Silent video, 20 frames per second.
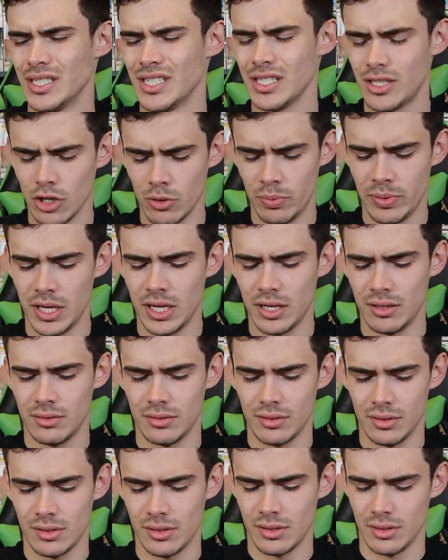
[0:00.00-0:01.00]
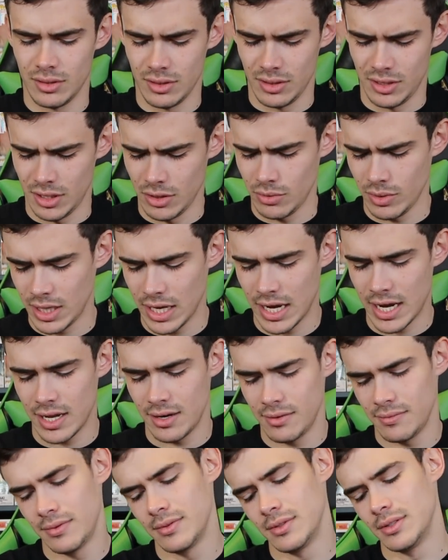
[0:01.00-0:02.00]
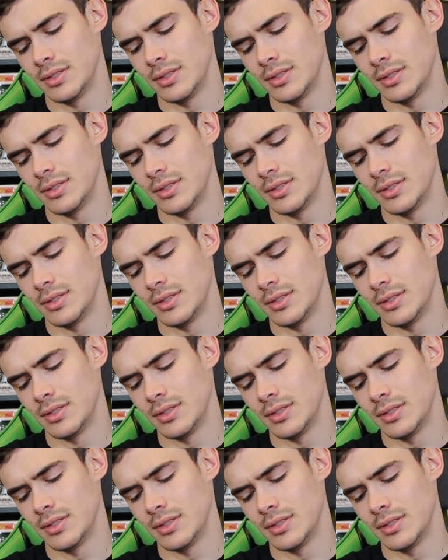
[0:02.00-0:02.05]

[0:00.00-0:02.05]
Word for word: Let's open it, see what we got.